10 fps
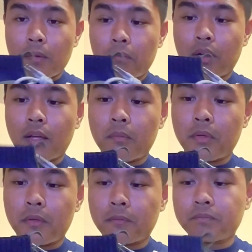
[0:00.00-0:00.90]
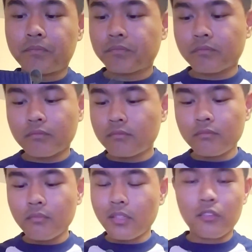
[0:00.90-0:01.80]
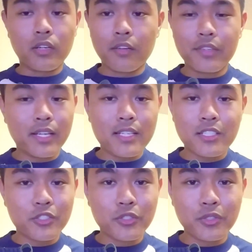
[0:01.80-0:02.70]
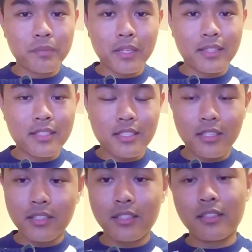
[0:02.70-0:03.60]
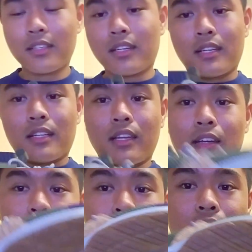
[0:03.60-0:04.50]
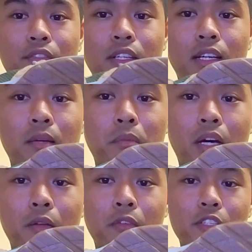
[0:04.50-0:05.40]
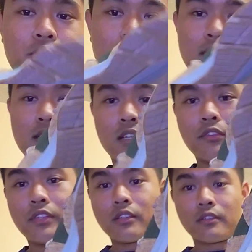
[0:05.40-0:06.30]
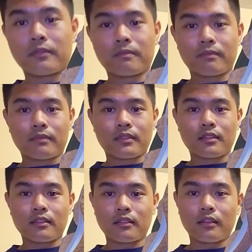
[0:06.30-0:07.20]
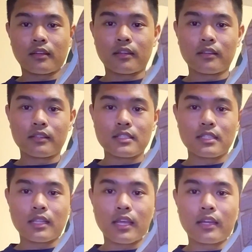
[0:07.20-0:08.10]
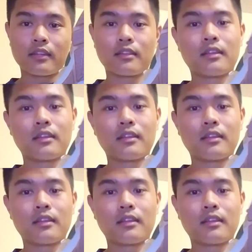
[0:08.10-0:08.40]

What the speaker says: but I mean, whatever you guys can do to make this thing good. Like, I love the gum bottom of what you guys have here. Look at it here, this lighting.